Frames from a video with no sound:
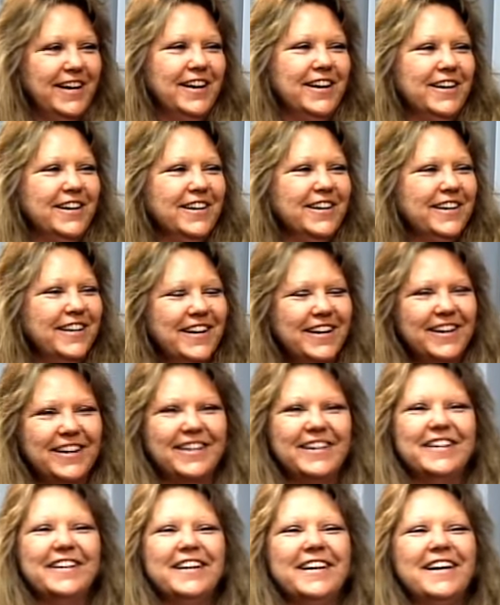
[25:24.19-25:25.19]
there, you
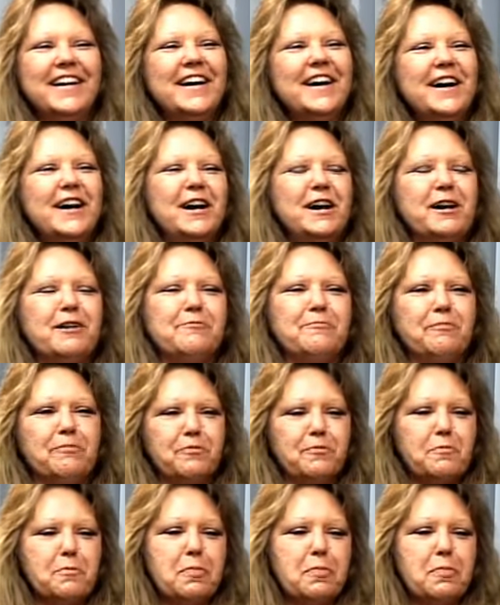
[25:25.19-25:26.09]
know. Um,